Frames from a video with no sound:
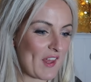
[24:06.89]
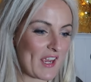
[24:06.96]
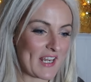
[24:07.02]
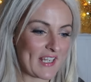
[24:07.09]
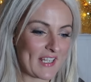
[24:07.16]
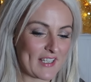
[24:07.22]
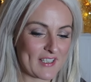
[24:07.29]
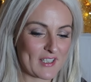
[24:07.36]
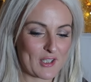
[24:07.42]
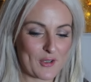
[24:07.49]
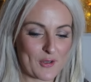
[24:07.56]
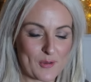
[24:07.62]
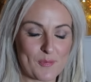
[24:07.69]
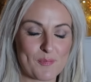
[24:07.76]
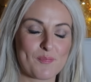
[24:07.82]
They, you
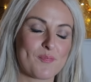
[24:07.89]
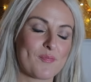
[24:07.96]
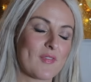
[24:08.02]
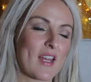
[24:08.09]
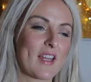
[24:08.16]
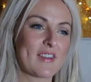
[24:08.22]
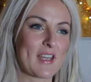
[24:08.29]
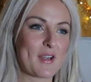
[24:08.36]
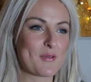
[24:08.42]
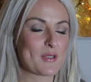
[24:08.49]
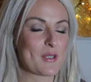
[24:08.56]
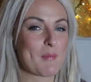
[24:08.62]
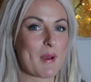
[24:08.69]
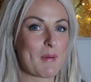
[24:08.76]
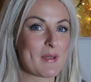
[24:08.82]
know, they
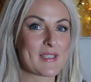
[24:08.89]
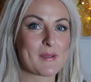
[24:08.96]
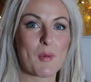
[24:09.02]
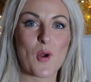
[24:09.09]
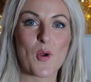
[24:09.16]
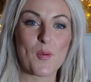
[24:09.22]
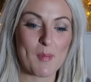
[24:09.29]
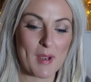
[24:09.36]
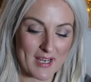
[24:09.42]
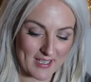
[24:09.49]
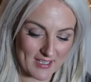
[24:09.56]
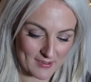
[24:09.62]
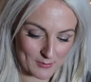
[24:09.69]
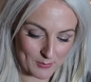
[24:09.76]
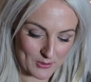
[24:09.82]
also made me some homemade
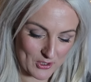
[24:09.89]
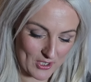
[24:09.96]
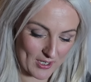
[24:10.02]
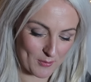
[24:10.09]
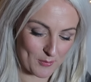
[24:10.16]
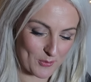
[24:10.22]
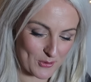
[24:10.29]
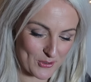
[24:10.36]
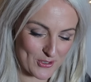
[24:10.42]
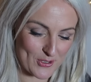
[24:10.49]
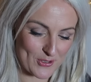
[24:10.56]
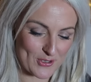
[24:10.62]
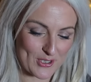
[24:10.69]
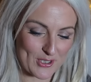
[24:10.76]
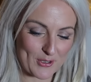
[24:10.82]
gifts, which I will
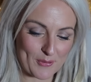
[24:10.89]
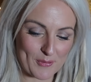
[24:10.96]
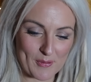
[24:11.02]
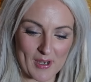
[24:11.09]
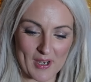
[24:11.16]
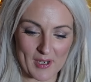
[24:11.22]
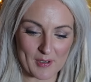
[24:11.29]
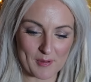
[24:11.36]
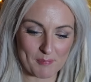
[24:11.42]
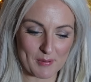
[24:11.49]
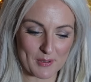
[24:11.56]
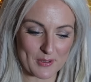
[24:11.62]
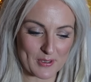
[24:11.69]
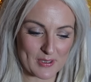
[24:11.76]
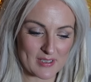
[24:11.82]
show to you uh,
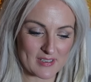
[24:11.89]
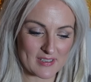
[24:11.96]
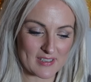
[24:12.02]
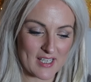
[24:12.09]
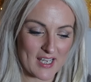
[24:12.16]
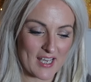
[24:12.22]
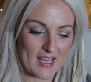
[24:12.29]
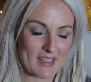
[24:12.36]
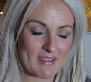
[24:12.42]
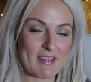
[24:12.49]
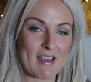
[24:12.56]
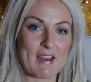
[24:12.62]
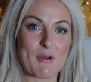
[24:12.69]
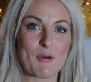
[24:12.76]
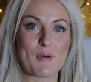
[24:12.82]
because
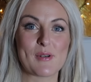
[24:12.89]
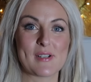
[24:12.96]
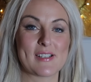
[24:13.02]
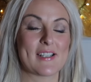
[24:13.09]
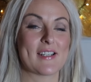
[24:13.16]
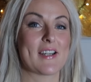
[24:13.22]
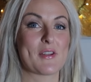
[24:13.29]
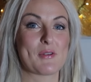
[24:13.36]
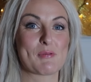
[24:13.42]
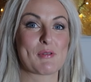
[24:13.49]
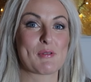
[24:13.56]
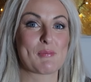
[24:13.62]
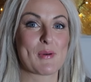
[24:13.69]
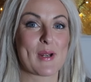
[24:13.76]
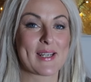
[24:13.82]
they're all in another
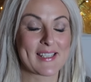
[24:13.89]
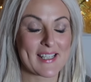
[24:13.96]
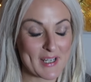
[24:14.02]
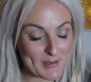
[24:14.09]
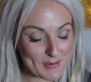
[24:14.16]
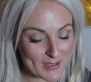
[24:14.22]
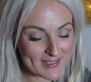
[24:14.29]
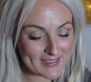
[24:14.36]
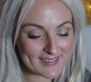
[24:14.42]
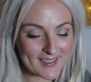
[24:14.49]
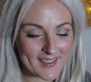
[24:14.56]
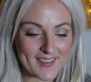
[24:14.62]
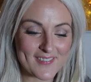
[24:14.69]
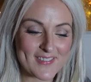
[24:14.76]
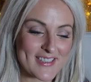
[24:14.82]
room right now, and
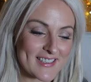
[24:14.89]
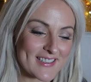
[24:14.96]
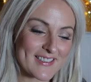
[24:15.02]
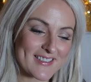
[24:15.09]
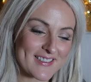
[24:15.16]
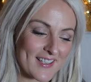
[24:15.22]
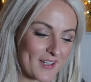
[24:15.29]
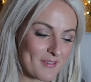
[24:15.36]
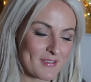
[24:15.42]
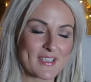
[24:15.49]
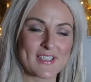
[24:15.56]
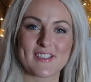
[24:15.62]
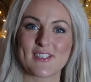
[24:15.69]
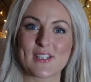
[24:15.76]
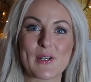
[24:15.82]
I'm just, I'm
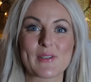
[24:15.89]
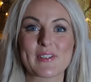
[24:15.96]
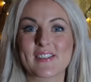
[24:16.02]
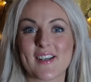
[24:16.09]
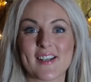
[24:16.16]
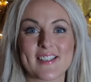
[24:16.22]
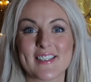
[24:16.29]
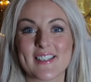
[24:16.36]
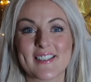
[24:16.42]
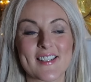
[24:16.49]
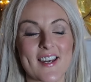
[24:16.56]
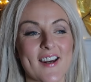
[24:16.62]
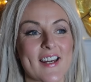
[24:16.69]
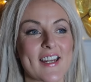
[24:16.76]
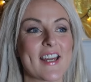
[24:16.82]
just so excited.
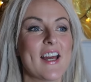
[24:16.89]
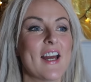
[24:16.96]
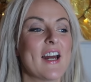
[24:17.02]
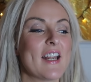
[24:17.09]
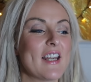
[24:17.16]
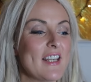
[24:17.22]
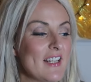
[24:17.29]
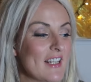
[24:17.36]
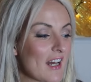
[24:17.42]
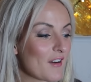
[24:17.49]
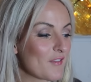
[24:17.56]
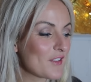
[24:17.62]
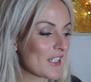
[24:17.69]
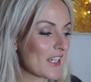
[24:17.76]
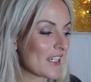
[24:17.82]
I
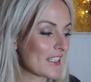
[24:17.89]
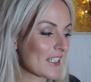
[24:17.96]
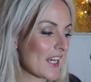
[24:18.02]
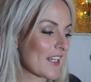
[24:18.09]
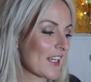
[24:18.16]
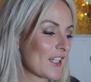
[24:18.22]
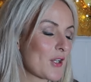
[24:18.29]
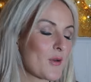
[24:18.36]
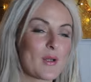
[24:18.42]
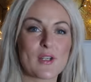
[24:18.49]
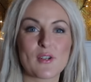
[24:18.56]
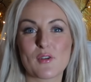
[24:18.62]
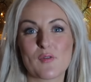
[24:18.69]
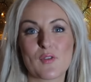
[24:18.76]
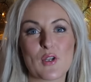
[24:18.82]
loved it, and I know a
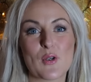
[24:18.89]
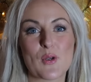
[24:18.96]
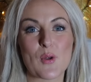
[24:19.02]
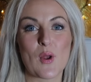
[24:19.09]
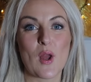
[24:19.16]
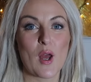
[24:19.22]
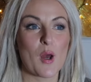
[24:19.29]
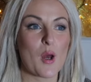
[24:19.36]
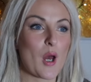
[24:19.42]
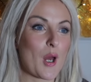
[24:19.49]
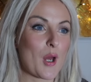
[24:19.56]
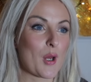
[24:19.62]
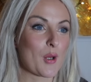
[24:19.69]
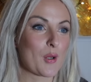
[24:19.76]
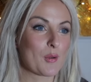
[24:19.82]
lot of you
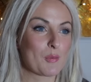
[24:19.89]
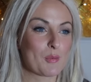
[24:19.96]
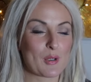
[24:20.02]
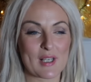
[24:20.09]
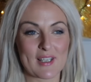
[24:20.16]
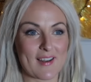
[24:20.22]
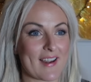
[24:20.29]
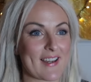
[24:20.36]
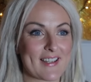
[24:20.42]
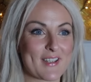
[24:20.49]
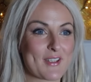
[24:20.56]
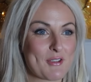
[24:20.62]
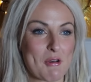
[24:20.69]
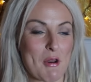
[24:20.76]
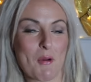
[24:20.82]
uh,
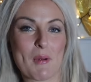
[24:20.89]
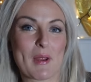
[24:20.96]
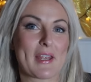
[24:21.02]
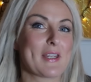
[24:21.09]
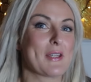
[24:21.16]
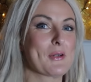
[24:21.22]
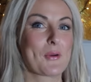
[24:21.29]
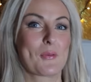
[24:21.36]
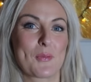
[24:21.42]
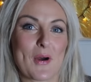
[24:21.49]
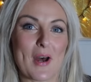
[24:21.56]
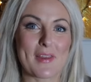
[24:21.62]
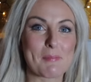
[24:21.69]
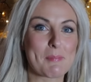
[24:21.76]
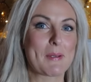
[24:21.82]
like knowing, you know,
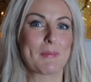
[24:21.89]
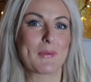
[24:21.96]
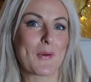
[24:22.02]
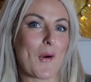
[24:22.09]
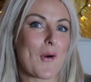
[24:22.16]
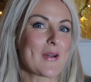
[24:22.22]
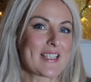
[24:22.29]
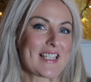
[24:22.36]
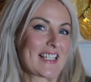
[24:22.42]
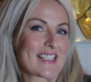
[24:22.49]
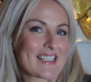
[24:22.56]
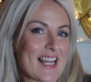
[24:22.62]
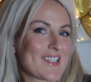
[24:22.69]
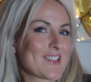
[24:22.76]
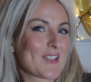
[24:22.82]
what other people got,
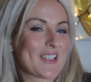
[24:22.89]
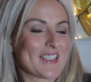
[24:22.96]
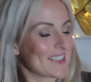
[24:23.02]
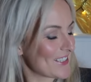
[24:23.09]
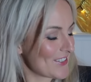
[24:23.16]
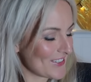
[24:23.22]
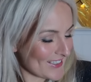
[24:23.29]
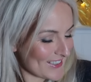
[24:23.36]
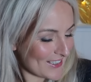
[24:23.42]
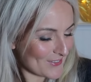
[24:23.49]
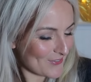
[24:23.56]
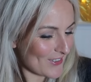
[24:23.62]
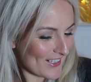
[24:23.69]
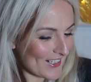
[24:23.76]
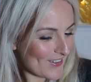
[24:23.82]
et cetera. So this
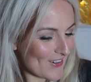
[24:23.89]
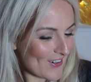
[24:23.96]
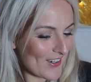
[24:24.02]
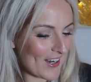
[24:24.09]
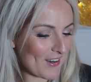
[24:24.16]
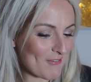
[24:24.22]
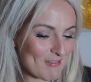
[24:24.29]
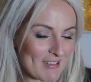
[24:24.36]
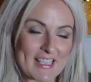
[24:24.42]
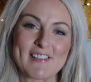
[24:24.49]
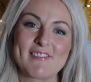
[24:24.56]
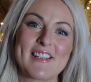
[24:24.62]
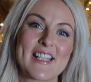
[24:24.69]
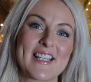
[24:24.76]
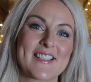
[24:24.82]
is what I got. I'm
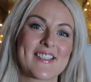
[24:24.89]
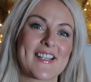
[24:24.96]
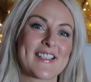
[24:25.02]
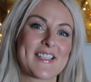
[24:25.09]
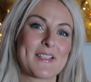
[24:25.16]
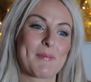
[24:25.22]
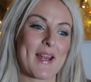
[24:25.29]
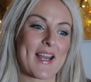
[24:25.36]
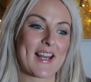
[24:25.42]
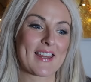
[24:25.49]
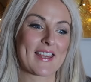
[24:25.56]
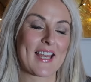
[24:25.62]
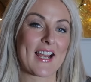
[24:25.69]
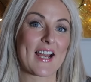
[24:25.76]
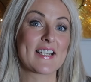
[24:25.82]
really, really excited by anything.